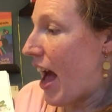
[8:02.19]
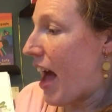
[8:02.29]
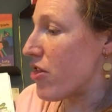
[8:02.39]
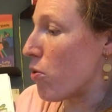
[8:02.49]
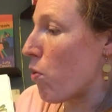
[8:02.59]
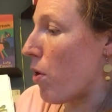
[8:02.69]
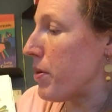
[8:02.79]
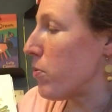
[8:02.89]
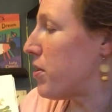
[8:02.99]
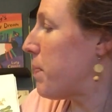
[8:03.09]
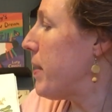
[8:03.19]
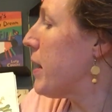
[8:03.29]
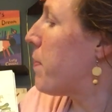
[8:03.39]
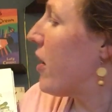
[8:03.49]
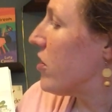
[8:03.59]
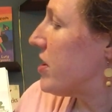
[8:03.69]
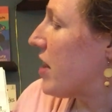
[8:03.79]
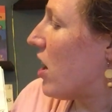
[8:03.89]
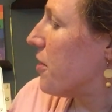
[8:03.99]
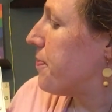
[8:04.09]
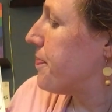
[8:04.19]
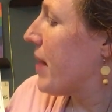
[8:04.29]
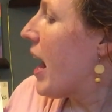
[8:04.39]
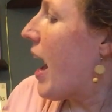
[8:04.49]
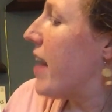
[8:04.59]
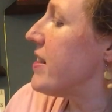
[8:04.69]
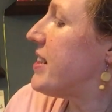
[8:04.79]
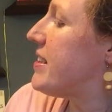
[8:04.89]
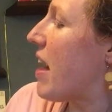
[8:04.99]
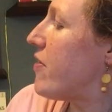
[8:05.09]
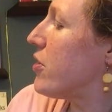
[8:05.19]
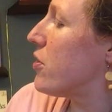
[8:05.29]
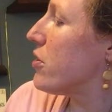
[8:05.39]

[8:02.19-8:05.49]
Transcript: and the woman with the pink parasol, and the seven